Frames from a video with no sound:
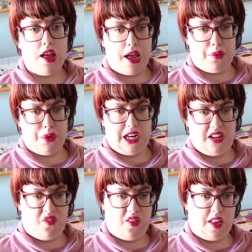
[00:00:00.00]
I will
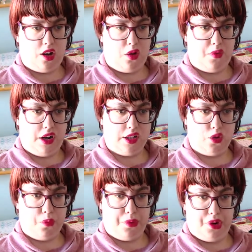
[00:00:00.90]
leave the cover at
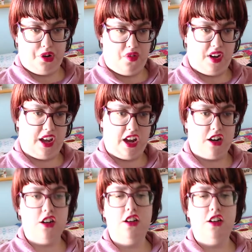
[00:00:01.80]
some point over here.